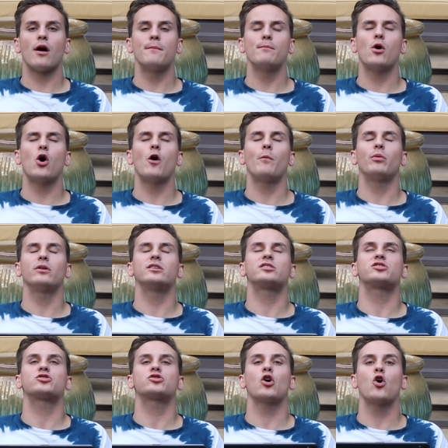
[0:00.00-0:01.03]
on mobile
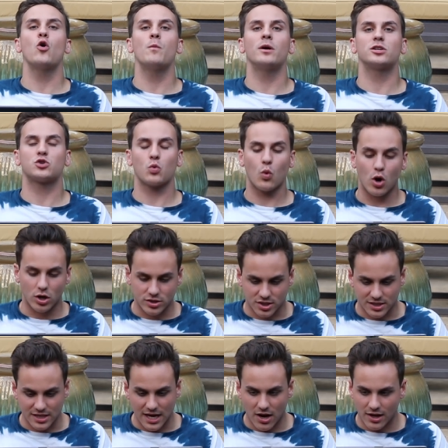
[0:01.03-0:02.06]
is so much
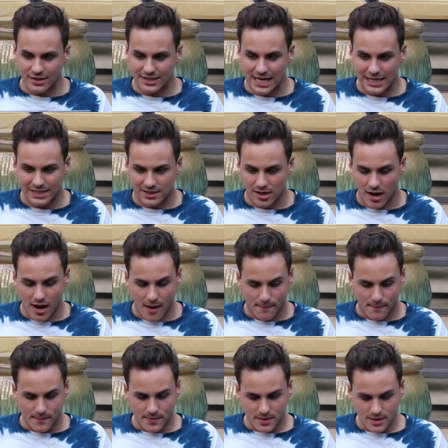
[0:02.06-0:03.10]
worse than on
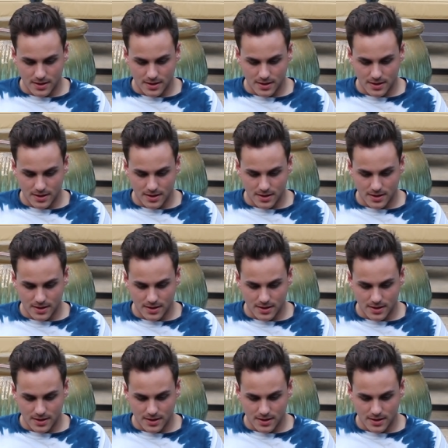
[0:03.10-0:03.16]
desktop.